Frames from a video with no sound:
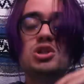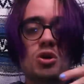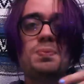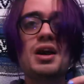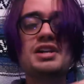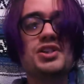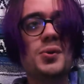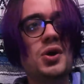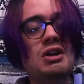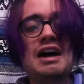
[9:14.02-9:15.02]
to reprise their
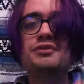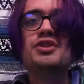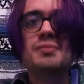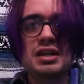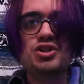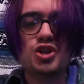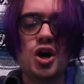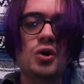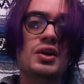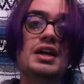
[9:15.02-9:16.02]
role after the main
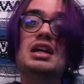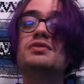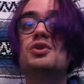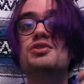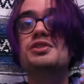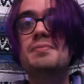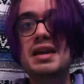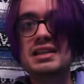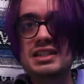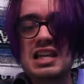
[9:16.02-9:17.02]
show and of course the
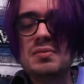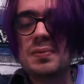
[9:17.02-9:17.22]
main team